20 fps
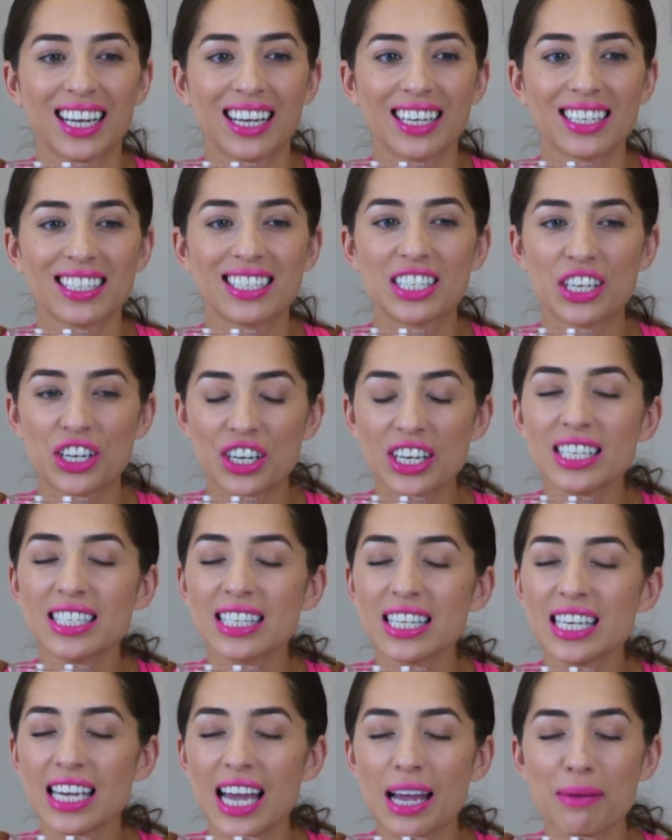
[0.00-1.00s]

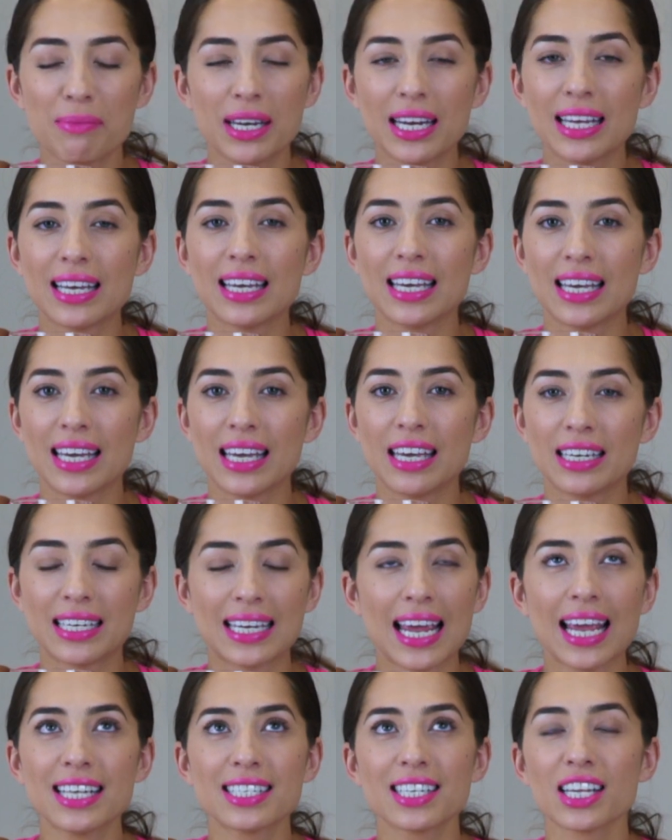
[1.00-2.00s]
Seriously, I mean, it
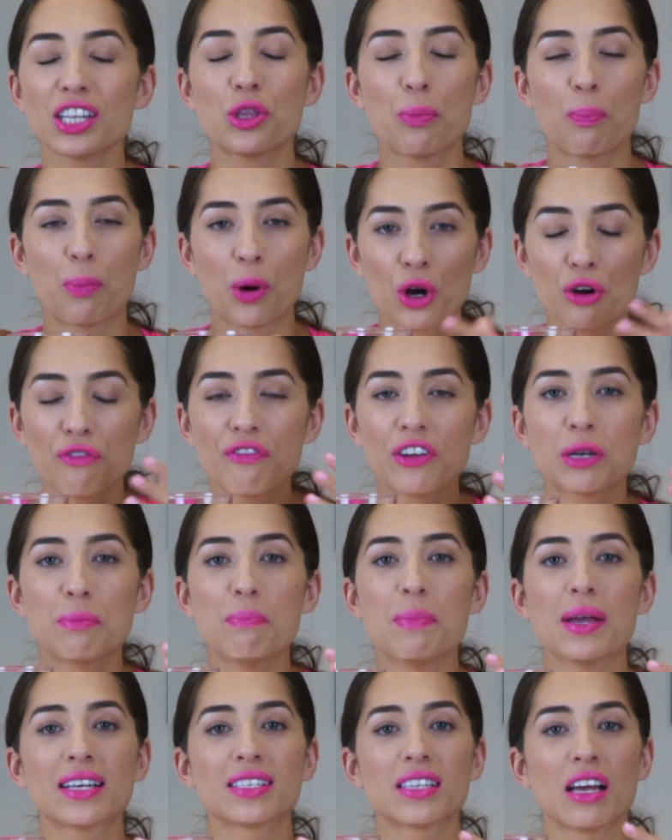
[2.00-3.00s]
tastes like the perfect
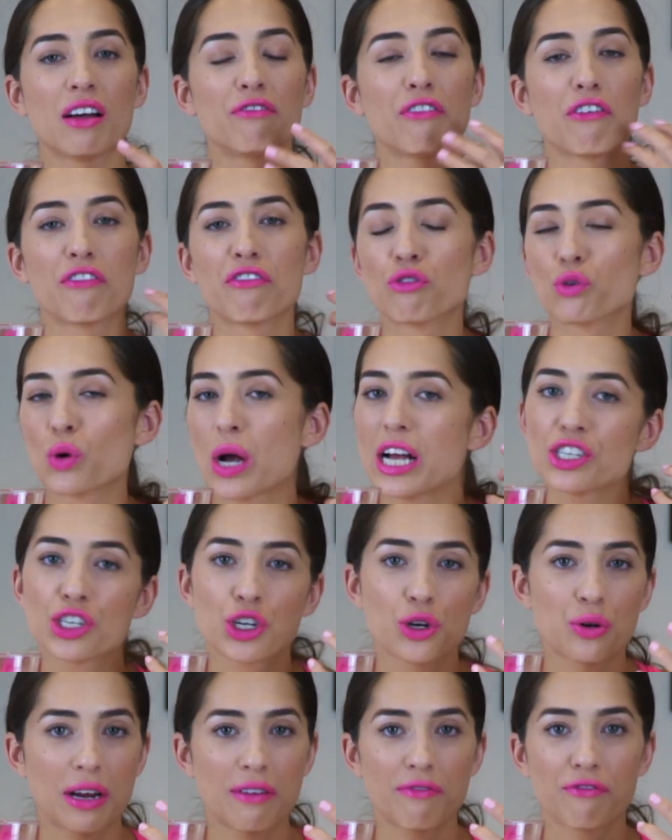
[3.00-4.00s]
mix of
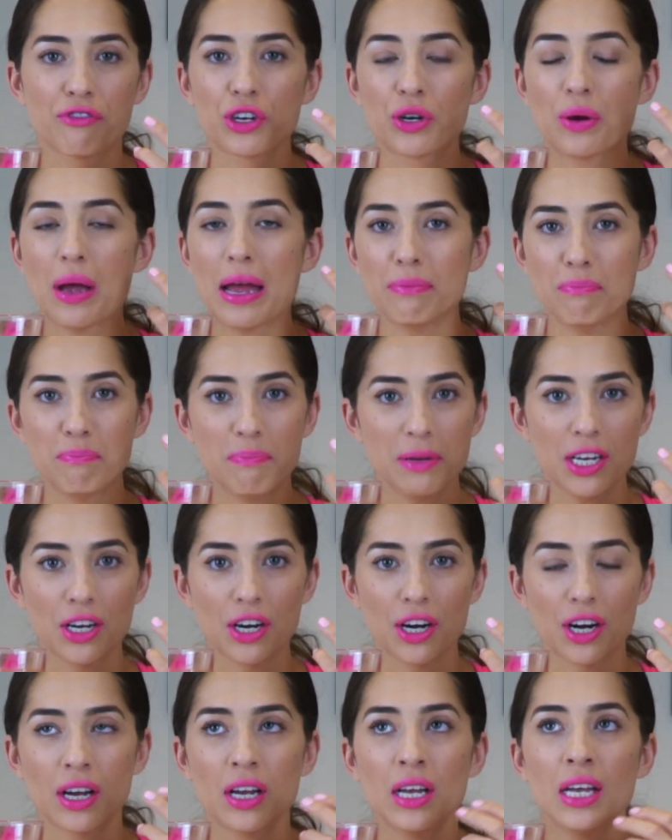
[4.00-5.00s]
fresh grapefruit and
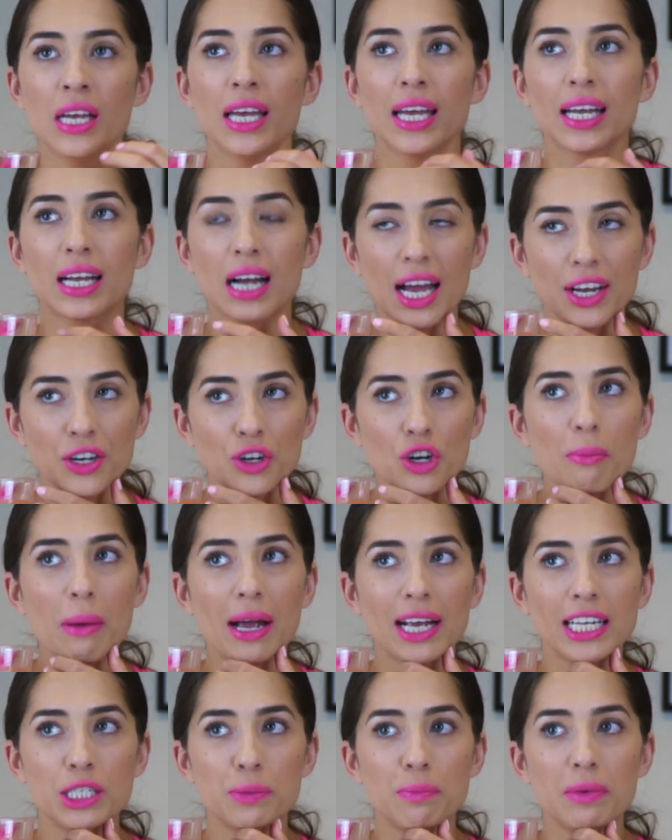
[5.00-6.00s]
beer. It kind of
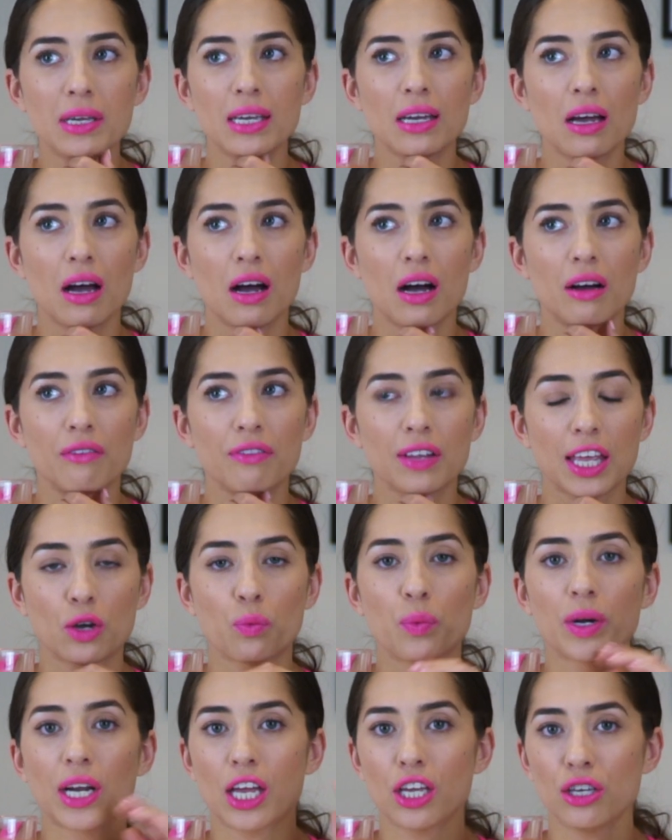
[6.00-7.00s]
reminds me of
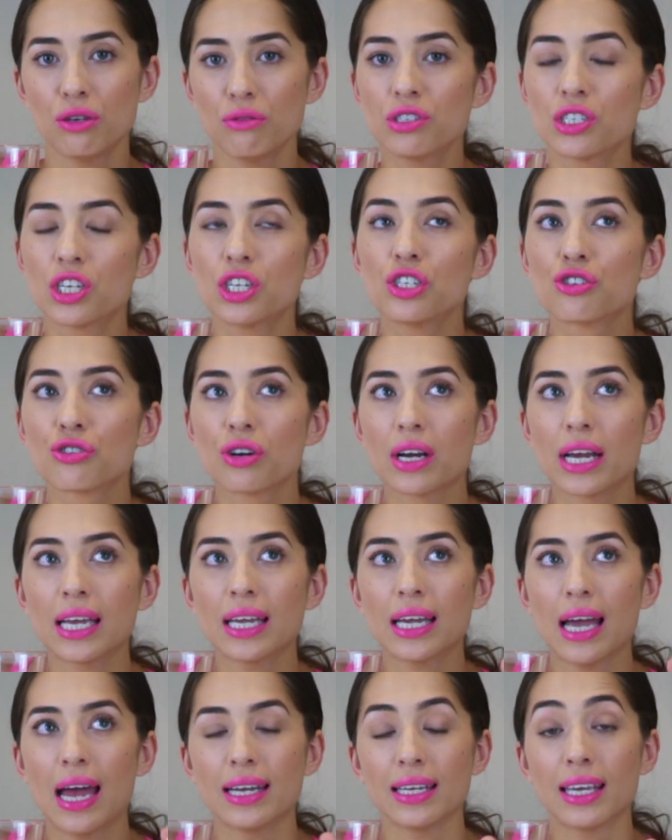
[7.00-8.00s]
when I used to
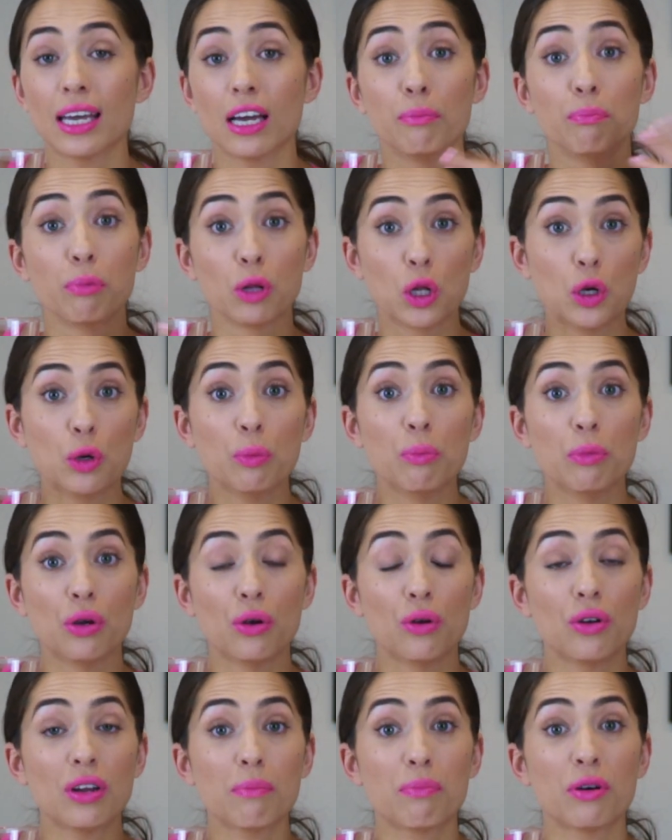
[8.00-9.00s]
drink and get a Blue
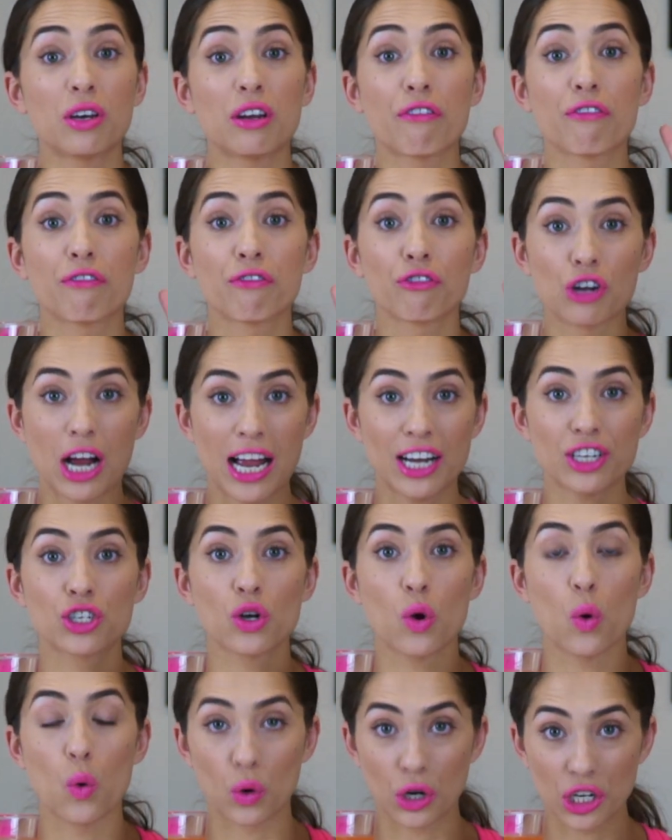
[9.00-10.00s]
Moon and put a fresh
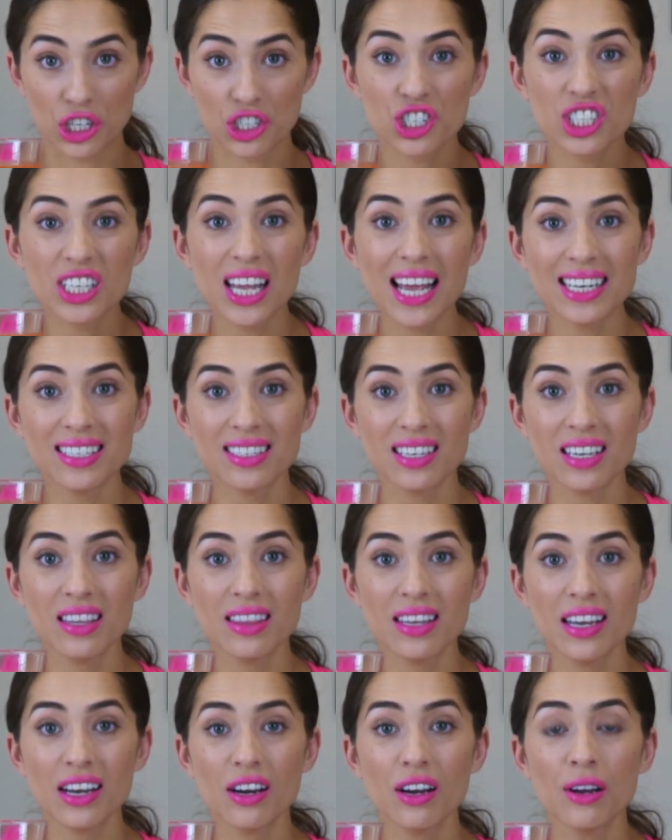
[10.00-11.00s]
orange slice in
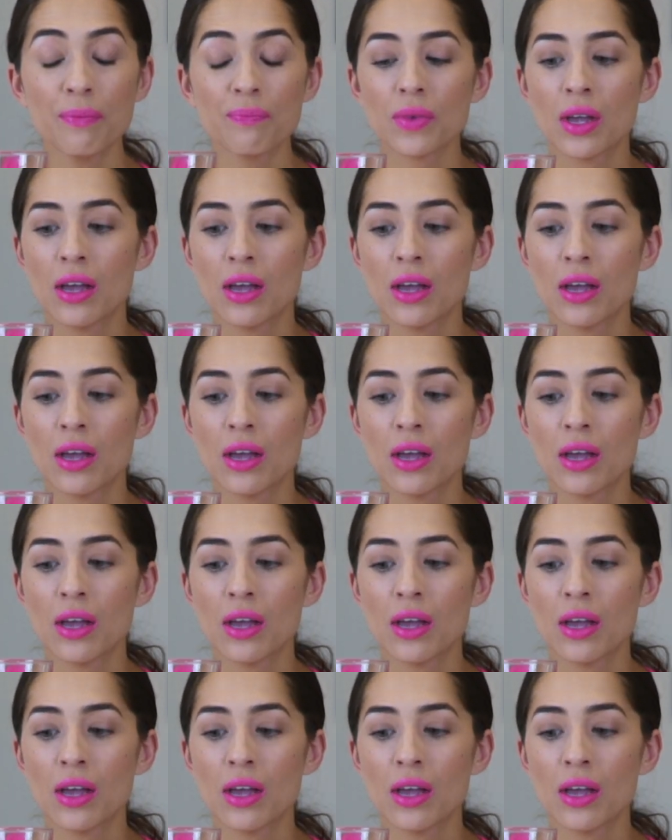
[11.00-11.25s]
there.